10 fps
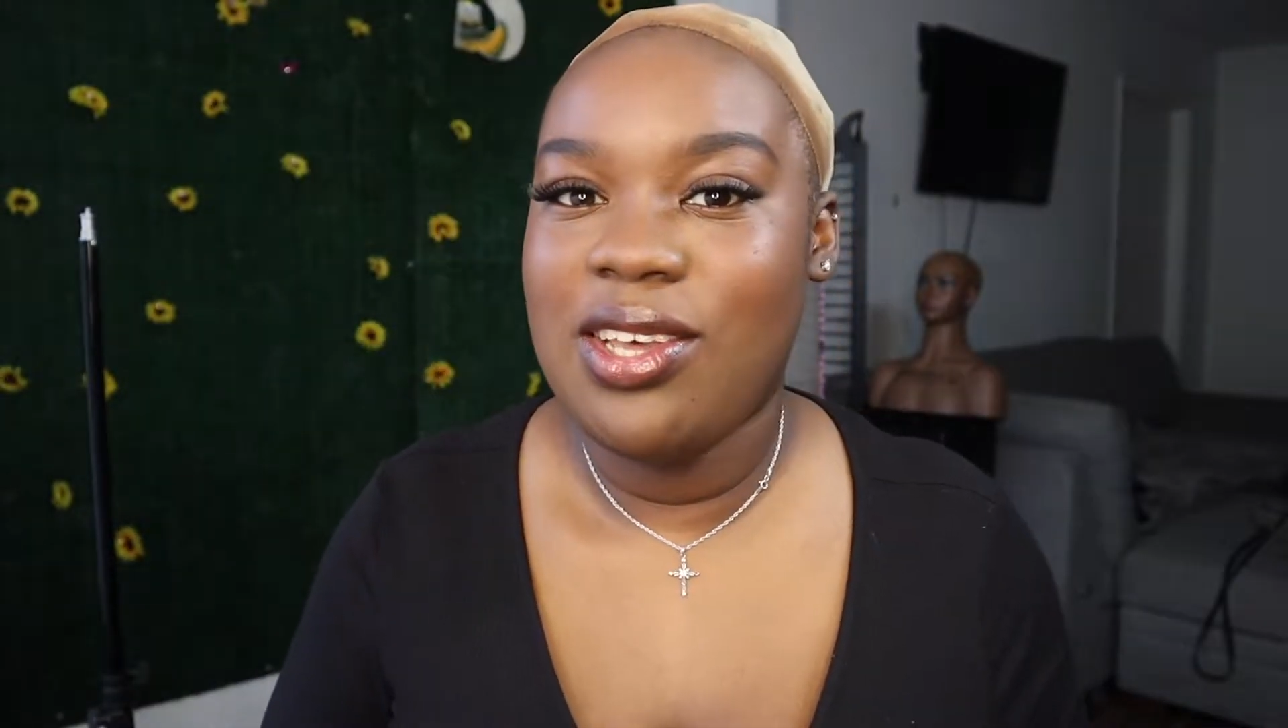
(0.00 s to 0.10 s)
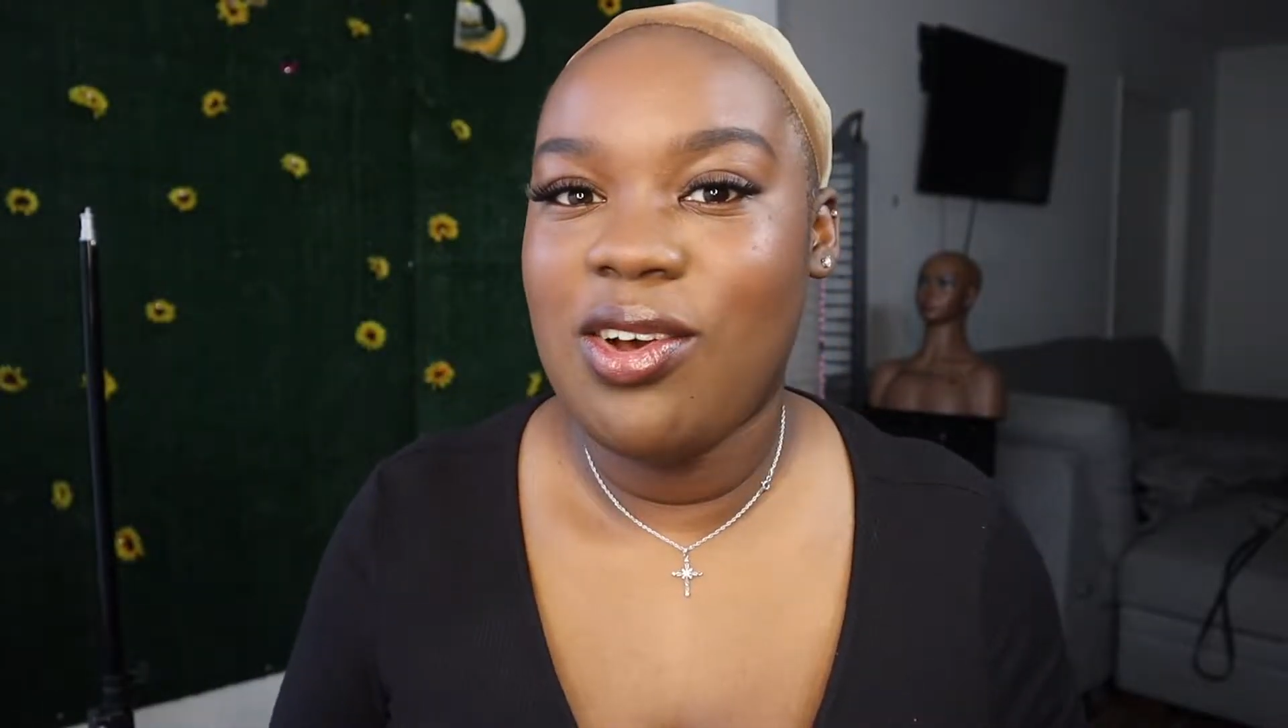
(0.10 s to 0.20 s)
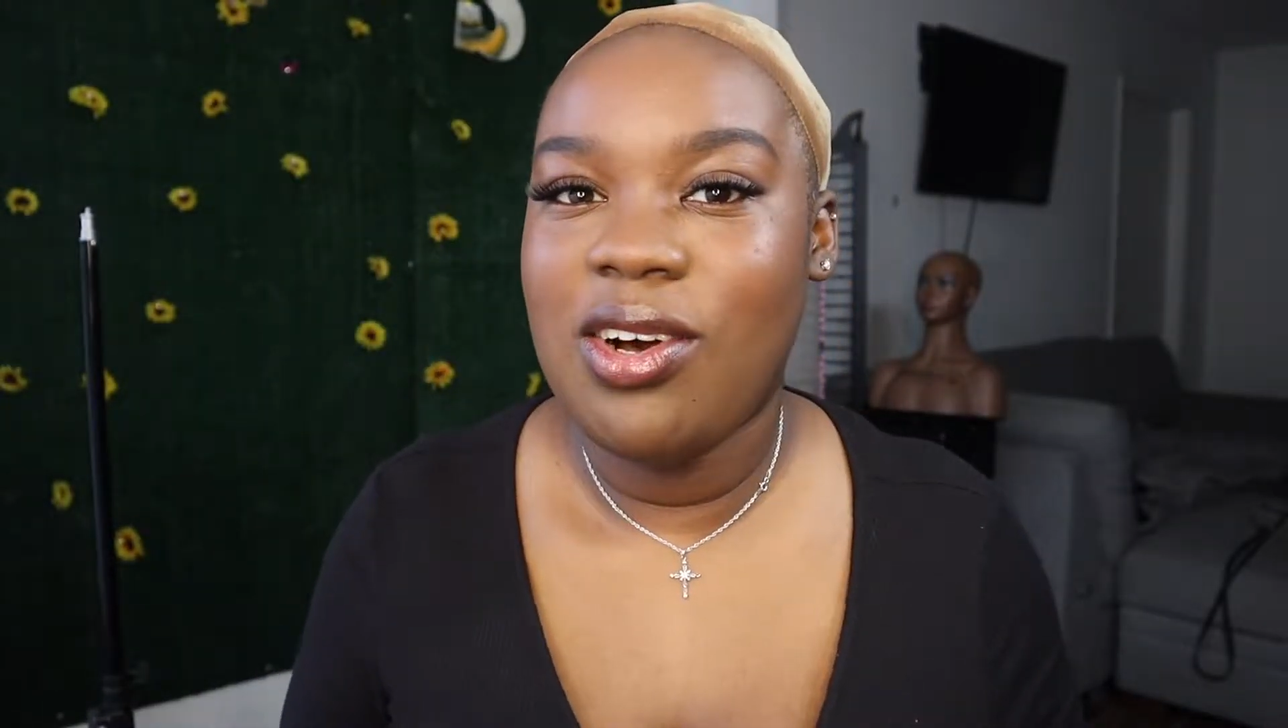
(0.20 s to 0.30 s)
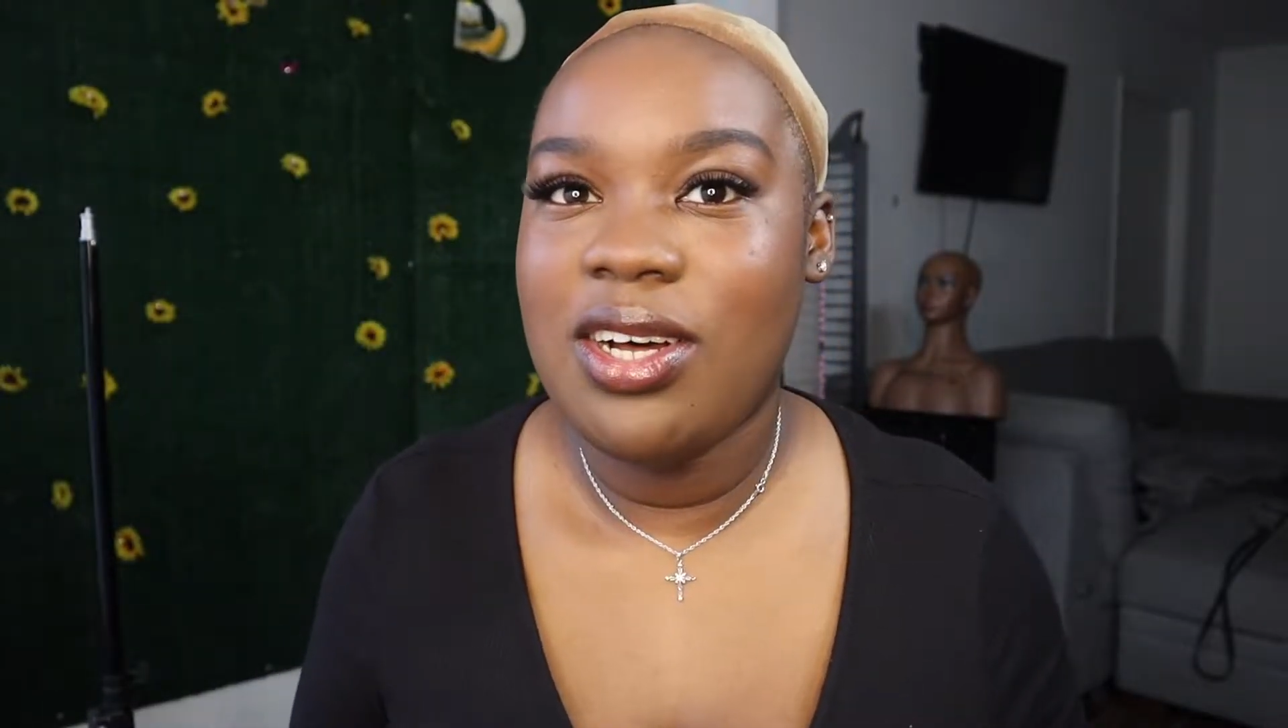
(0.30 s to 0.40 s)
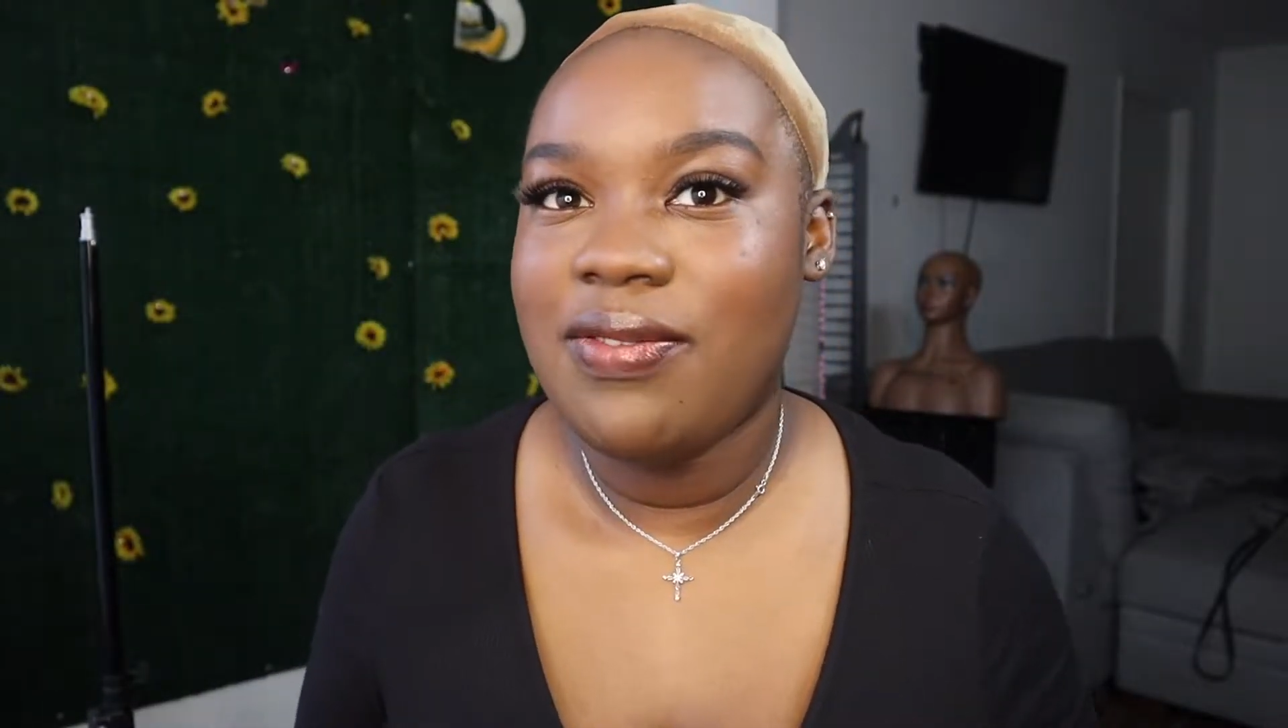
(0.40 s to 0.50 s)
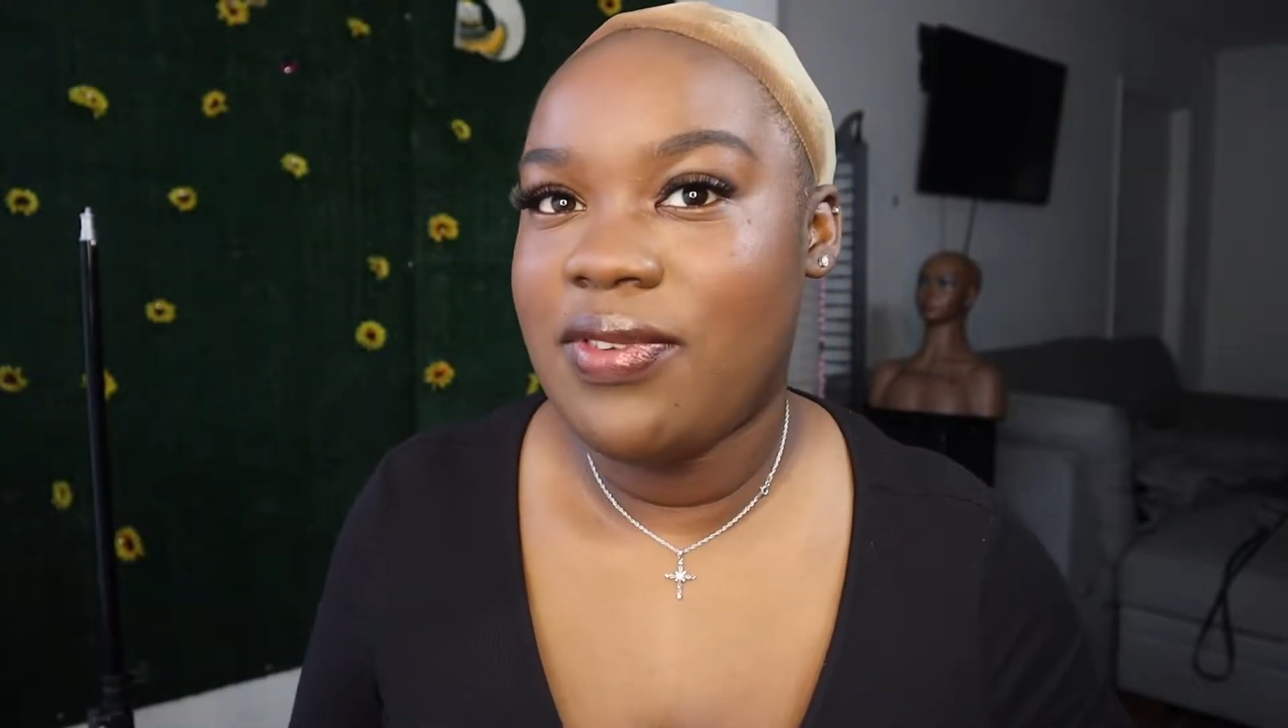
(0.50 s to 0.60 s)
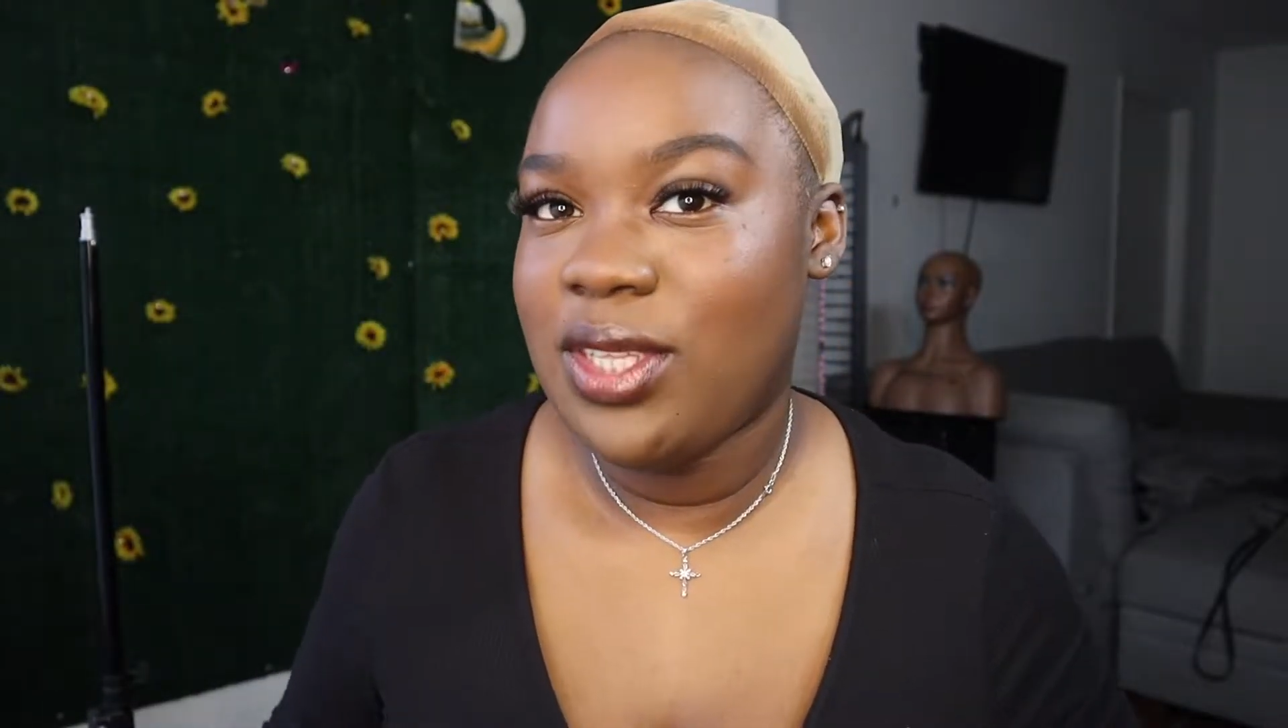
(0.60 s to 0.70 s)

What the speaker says: it off.